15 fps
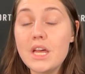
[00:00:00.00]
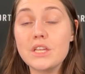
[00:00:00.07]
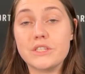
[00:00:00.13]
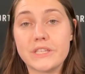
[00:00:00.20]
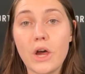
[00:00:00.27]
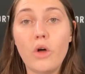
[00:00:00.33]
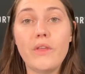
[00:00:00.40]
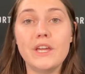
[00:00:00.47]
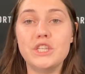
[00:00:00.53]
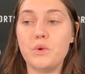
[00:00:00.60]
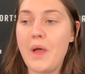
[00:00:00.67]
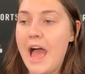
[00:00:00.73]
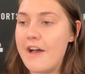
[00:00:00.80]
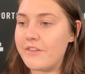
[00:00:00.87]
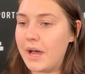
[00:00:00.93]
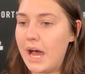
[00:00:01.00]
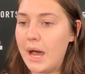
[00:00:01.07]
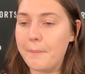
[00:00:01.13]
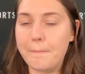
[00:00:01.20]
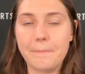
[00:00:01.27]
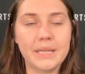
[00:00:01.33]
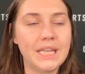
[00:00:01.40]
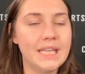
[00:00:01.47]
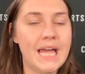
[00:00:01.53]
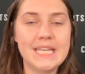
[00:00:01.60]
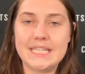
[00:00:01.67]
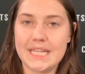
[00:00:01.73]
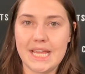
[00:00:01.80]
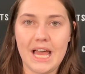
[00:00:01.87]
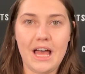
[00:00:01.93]
So they do have a
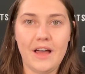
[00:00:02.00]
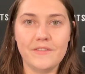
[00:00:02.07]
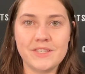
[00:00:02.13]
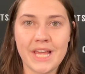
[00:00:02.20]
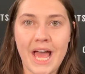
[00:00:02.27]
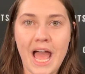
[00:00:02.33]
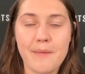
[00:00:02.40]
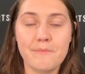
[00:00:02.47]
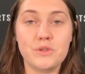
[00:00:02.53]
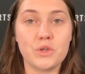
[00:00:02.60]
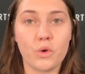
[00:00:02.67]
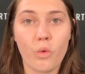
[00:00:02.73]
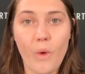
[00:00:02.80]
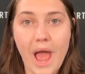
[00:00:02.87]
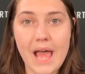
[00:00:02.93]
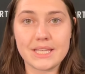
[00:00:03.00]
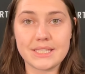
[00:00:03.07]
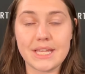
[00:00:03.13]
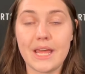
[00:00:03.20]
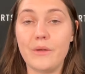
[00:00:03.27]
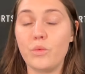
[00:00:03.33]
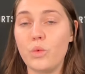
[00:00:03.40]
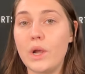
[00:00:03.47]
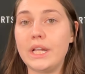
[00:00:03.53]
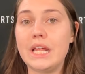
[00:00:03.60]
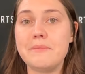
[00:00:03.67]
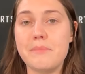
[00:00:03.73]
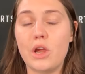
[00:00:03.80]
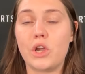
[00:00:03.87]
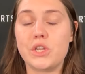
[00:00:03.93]
plenty of time to rest and really
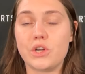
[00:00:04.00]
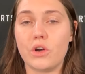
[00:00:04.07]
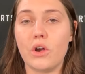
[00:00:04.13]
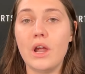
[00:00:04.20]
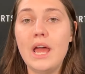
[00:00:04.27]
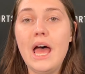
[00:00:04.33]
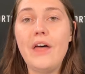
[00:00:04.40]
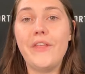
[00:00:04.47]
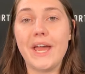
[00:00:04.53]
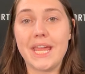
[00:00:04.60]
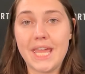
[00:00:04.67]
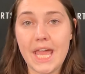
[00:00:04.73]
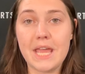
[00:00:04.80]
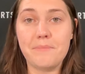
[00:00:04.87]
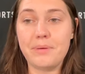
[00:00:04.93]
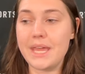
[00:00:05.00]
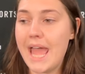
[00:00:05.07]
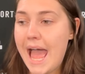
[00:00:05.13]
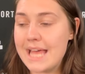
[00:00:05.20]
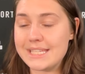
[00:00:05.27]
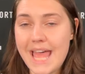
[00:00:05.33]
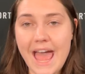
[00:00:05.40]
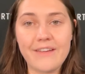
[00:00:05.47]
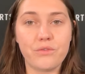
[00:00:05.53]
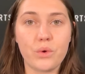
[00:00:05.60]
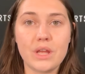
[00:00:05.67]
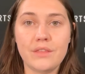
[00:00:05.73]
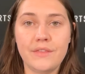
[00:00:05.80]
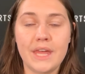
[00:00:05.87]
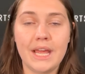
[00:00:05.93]
make sure that KP has
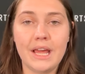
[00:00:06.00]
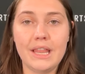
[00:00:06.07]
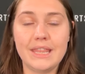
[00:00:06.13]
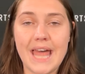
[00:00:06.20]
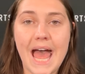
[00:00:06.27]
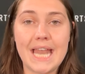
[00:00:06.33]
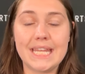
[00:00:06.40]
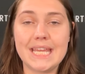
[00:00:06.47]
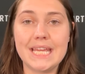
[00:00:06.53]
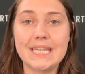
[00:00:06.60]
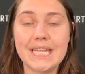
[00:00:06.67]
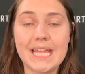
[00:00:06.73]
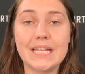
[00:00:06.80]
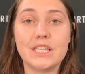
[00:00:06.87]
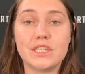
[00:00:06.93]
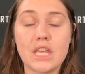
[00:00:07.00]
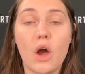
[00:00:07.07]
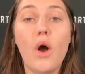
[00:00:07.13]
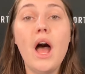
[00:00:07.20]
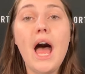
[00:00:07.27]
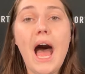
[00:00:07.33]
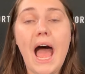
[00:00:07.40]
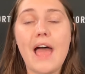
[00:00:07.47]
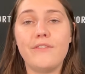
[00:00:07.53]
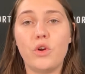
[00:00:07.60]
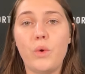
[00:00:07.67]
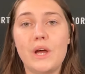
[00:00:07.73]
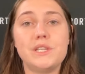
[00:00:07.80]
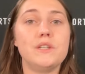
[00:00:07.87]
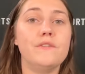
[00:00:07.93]
everything that he needs. So I have a
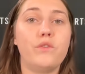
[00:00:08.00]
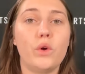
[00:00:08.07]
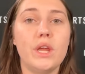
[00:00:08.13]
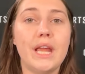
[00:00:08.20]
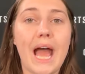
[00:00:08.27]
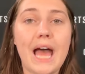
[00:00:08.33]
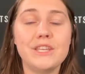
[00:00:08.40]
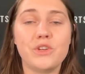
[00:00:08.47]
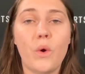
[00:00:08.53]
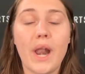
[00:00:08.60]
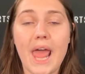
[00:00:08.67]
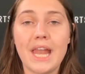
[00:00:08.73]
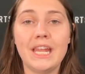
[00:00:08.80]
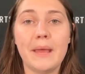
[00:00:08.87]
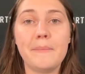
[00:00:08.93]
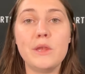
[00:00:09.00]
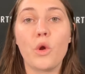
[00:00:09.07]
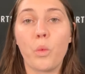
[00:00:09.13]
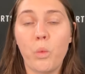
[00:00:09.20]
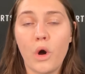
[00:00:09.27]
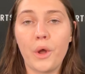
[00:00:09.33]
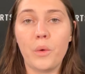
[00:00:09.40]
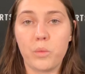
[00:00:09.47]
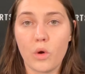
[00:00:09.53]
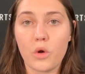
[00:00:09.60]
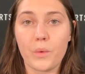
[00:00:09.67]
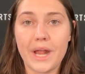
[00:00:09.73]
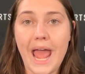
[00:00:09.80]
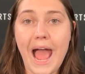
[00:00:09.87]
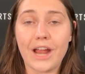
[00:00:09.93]
question for you guys. Go ahead and give me your one-word
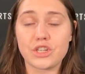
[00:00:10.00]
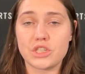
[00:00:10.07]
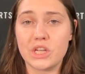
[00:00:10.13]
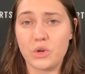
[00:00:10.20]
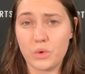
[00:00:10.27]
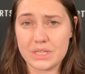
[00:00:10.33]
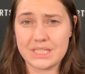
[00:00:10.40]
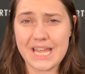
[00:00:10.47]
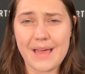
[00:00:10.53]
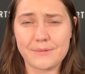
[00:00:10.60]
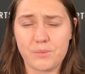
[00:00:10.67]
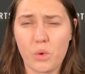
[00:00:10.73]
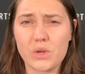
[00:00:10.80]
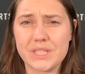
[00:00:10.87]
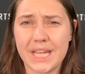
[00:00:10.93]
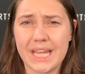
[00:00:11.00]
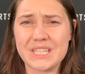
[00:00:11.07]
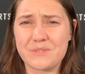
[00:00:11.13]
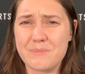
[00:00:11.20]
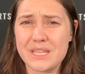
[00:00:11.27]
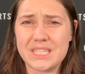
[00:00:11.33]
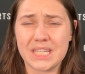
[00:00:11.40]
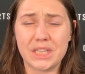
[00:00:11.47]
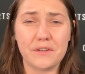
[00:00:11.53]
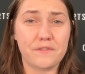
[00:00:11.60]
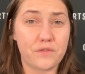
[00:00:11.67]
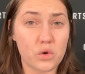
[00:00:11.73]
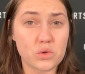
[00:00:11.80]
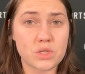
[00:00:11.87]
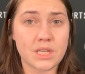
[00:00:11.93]
reaction to Kristaps Porzingis missing the
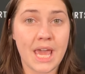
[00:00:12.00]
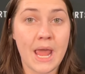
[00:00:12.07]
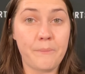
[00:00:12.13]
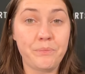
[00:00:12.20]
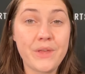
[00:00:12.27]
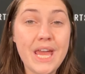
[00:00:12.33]
first game